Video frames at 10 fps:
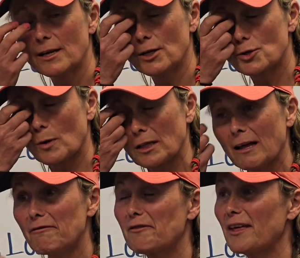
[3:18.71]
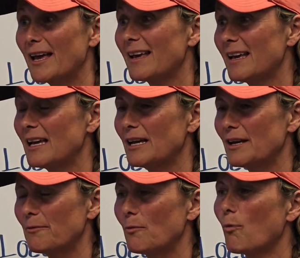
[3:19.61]
So I love that
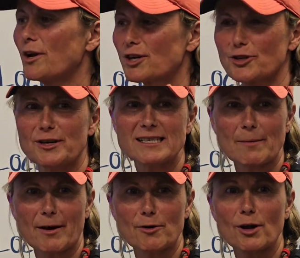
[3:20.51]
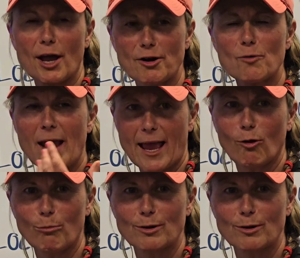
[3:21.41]
what you're doing is about how can we help.